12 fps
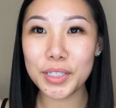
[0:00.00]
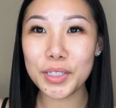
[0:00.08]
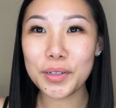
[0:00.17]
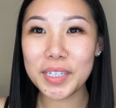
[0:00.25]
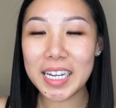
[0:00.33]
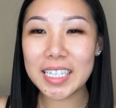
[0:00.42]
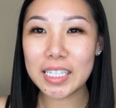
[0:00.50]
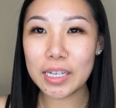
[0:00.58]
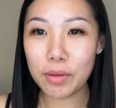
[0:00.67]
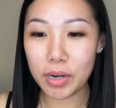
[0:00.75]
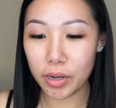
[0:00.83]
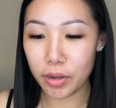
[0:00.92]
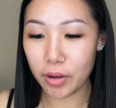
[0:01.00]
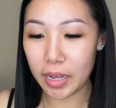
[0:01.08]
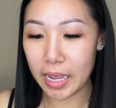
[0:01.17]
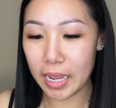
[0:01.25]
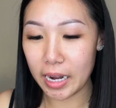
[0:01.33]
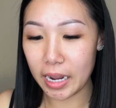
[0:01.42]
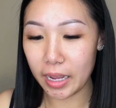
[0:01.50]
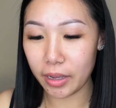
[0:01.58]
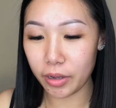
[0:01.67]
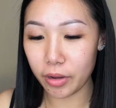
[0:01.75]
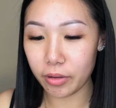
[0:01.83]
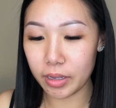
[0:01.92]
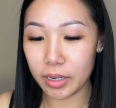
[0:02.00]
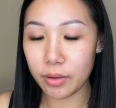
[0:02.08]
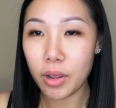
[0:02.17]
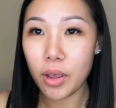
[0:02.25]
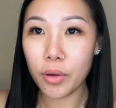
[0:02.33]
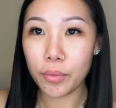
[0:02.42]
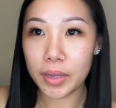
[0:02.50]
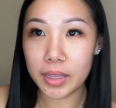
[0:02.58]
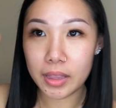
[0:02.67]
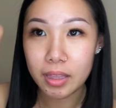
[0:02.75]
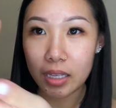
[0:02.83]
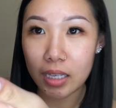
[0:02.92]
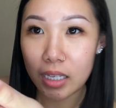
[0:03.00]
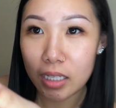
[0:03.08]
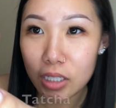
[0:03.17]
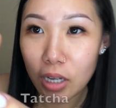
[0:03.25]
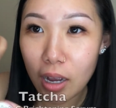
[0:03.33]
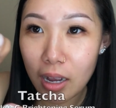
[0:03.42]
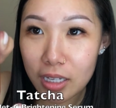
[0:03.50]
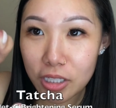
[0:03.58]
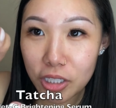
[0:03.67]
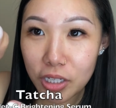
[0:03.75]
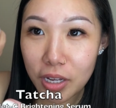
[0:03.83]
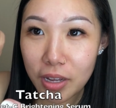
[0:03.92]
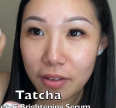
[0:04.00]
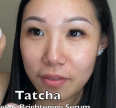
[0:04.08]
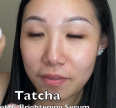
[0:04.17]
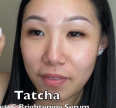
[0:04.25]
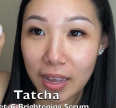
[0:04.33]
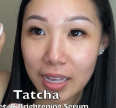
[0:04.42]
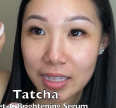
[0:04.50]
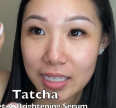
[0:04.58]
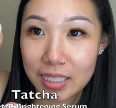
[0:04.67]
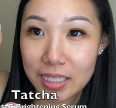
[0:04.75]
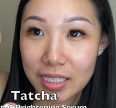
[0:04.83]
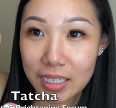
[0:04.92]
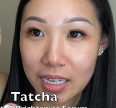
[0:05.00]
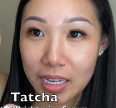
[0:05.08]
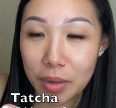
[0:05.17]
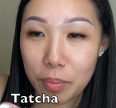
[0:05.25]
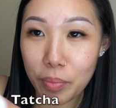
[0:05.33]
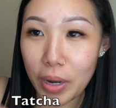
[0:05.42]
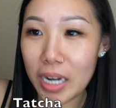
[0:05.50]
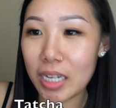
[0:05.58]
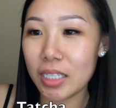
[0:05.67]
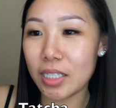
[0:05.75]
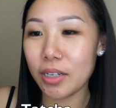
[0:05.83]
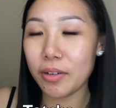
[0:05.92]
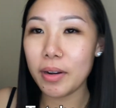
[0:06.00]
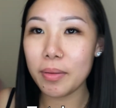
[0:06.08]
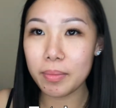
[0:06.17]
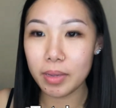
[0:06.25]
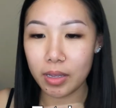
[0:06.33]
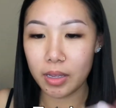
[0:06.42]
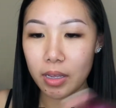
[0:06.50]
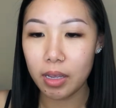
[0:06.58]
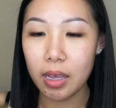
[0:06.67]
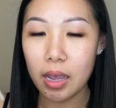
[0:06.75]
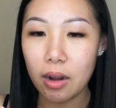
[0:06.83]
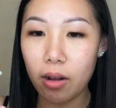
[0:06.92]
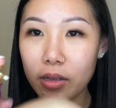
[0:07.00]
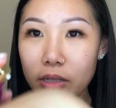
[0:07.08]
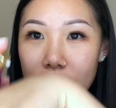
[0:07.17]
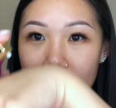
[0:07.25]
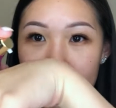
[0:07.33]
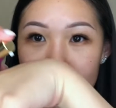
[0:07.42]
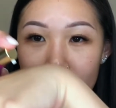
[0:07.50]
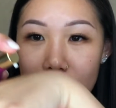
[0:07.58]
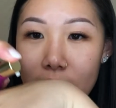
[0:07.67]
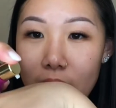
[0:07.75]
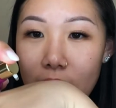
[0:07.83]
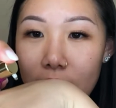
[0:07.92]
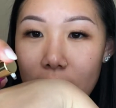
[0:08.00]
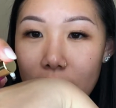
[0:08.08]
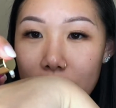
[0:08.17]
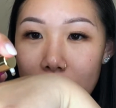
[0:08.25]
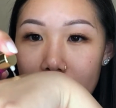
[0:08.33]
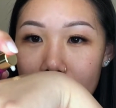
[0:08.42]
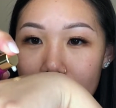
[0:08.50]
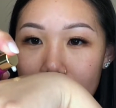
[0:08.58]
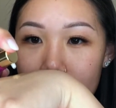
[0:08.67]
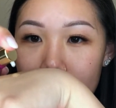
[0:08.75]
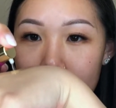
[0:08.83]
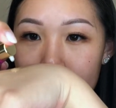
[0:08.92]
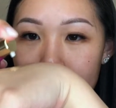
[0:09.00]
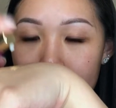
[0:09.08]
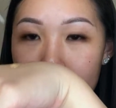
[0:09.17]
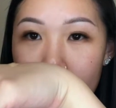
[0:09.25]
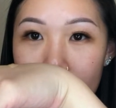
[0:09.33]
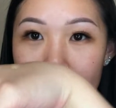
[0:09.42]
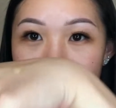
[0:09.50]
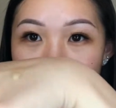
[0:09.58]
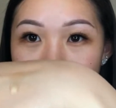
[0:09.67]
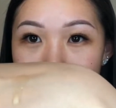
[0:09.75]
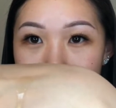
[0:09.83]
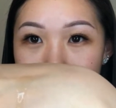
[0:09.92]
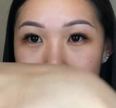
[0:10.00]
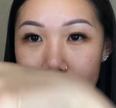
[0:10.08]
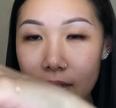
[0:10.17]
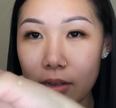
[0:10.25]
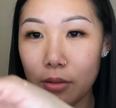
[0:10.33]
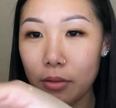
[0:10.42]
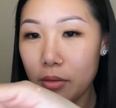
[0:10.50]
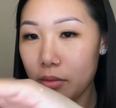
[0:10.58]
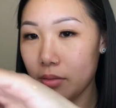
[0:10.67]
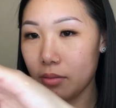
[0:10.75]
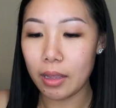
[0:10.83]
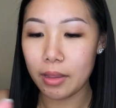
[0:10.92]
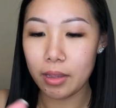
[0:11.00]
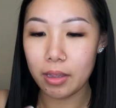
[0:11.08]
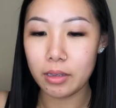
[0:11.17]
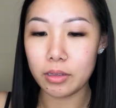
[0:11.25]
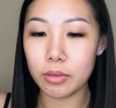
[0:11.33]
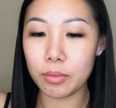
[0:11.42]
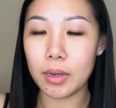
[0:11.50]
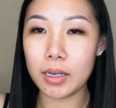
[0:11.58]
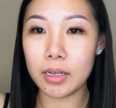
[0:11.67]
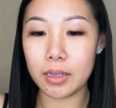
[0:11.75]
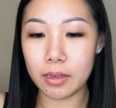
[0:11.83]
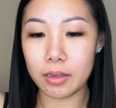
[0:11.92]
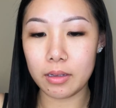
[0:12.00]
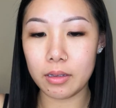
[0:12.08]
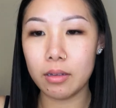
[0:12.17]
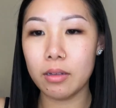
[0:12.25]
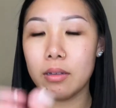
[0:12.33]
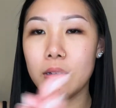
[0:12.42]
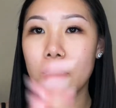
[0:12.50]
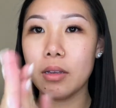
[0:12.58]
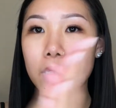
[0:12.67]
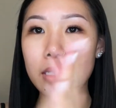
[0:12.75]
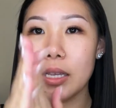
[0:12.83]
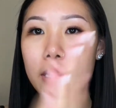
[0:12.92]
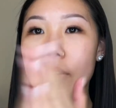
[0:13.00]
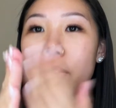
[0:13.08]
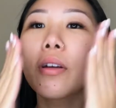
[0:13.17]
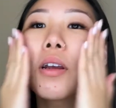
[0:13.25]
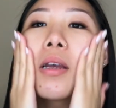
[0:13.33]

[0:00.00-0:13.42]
So next I want to go ahead and go in with the Tatcha Violet C Brightening Serum. And all you need is just a little bit, like that. Ooh. And then you just want to take it in your